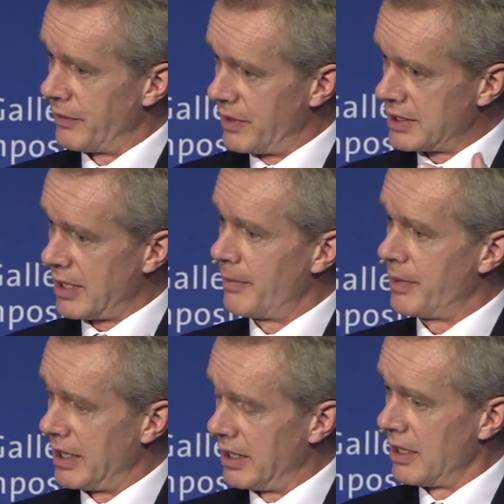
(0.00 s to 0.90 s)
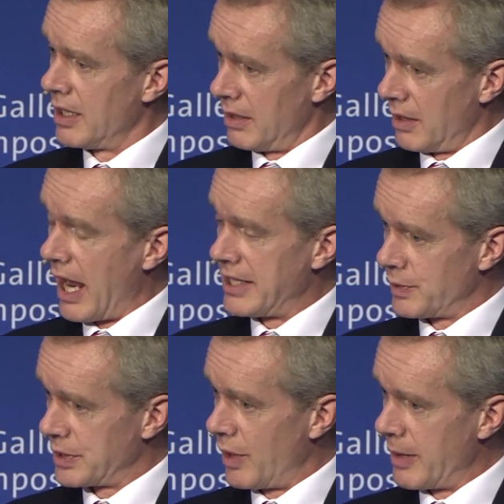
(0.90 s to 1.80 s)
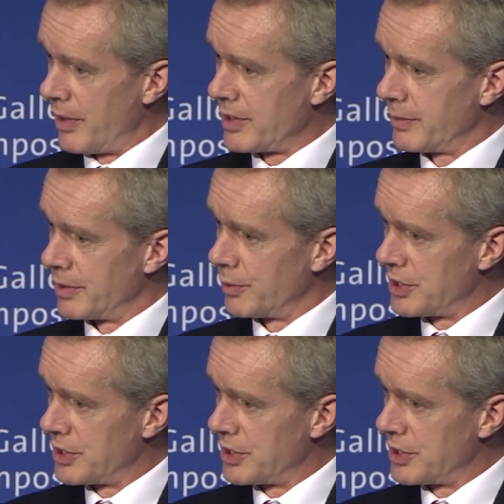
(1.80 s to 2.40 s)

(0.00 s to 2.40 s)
If this company, as was quite possible,